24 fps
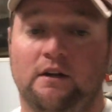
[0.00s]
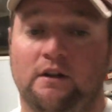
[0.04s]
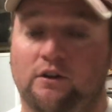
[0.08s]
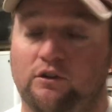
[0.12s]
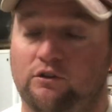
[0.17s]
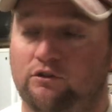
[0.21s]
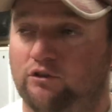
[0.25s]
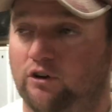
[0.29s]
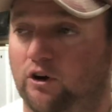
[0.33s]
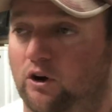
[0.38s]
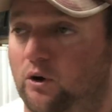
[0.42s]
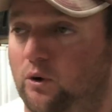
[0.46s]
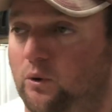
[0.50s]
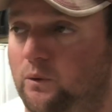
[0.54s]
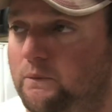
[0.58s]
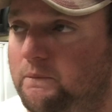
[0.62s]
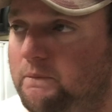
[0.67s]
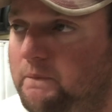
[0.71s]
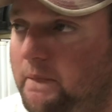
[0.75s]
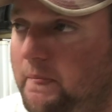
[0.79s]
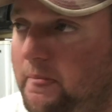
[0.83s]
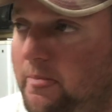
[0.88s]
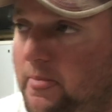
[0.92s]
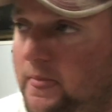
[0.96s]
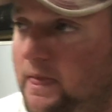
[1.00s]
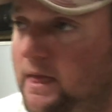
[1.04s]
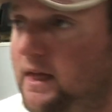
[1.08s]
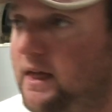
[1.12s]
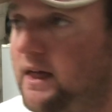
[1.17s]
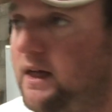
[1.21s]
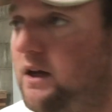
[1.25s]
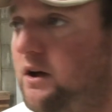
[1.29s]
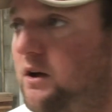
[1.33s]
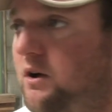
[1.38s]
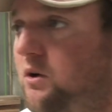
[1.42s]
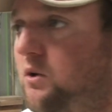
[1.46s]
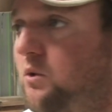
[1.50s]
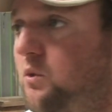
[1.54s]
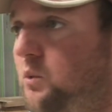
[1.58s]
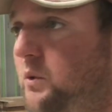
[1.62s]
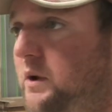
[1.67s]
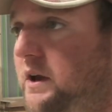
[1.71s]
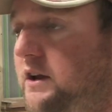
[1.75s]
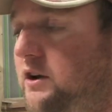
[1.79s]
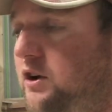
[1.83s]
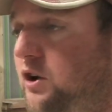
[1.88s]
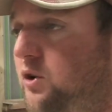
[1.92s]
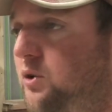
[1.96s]
So
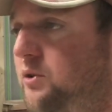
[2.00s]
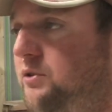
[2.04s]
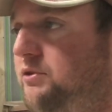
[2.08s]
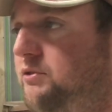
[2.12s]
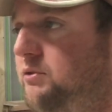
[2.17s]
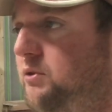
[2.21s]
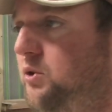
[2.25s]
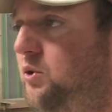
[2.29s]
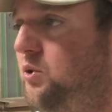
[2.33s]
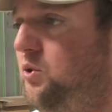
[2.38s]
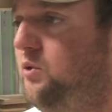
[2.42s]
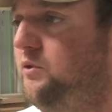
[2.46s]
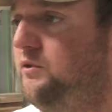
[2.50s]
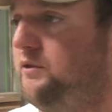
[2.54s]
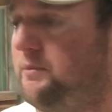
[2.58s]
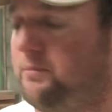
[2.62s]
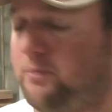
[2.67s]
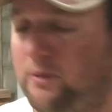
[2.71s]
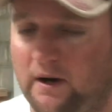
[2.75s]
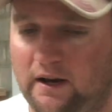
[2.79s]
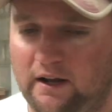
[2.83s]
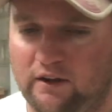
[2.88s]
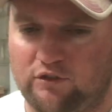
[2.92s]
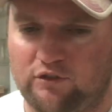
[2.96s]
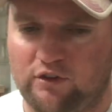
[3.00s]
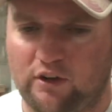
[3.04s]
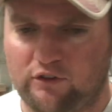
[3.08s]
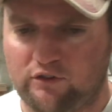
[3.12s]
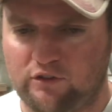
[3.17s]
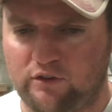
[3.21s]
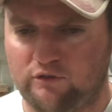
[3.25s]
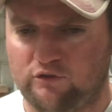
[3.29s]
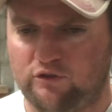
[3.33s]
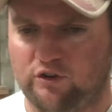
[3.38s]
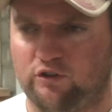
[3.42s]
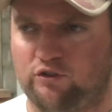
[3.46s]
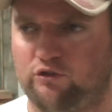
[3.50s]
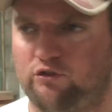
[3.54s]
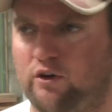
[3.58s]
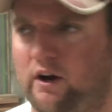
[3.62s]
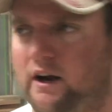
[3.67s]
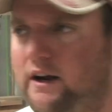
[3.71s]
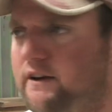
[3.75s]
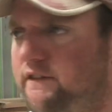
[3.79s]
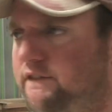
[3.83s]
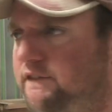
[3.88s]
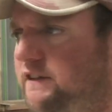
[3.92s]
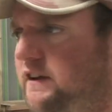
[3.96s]
we go through the process of just
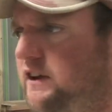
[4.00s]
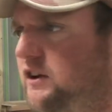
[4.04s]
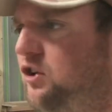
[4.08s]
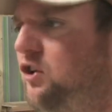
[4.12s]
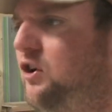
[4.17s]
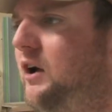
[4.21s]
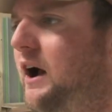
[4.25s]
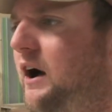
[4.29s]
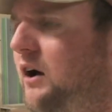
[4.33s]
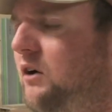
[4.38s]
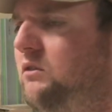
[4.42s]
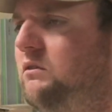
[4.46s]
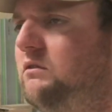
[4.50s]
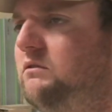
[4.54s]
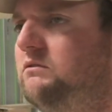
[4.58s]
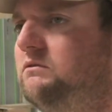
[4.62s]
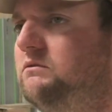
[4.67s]
trying to figure out